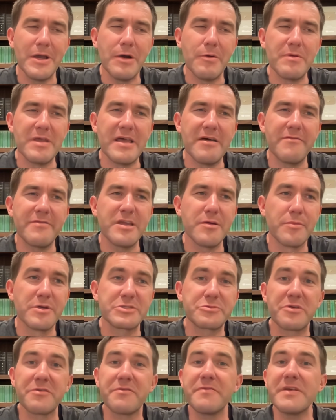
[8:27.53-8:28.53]
We have
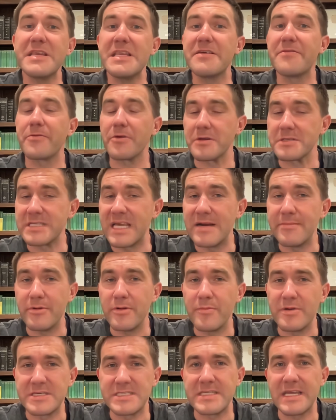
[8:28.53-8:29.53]
humorous graffiti, for example,
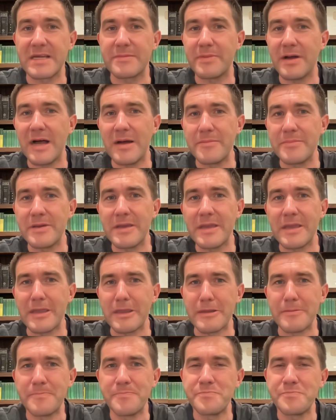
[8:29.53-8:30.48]
places like Pompeii.